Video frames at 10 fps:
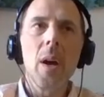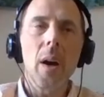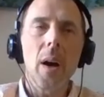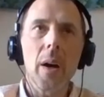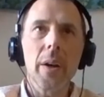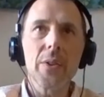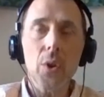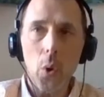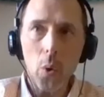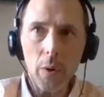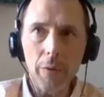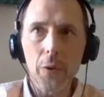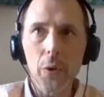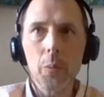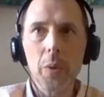It's a coral
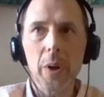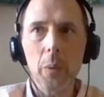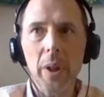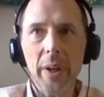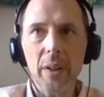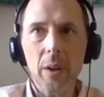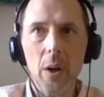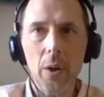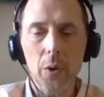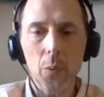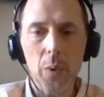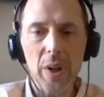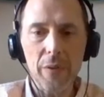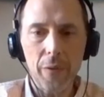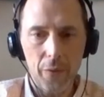food, but we like to call it a
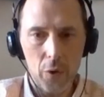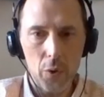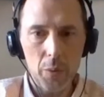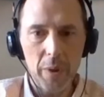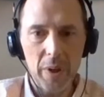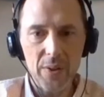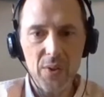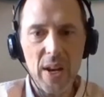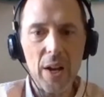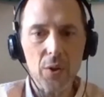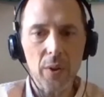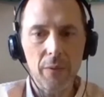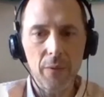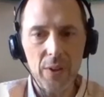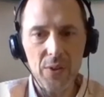reef food because it actually
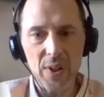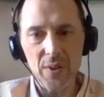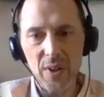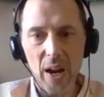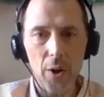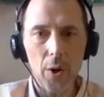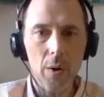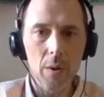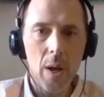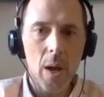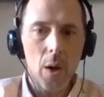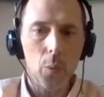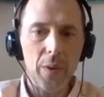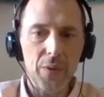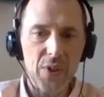feeds the entire
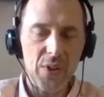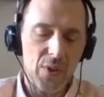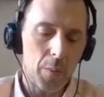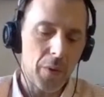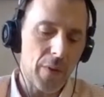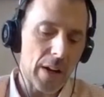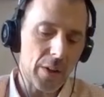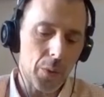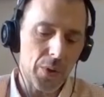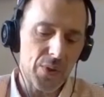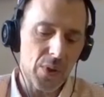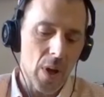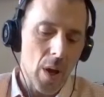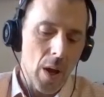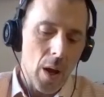reef system. In fact, it was
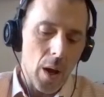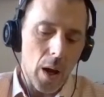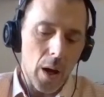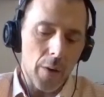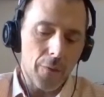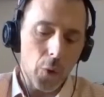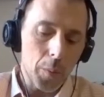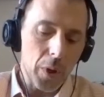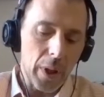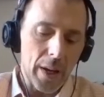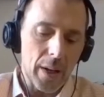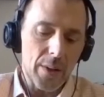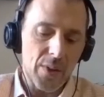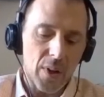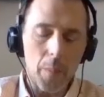
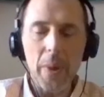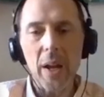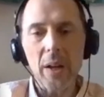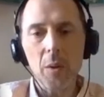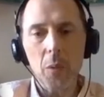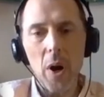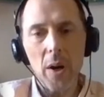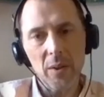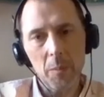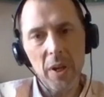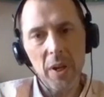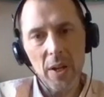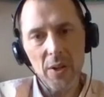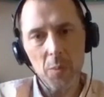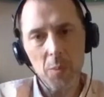formulated as a companion product to
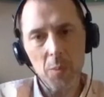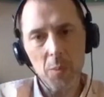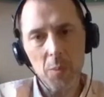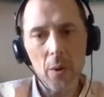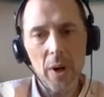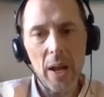PNS Probio.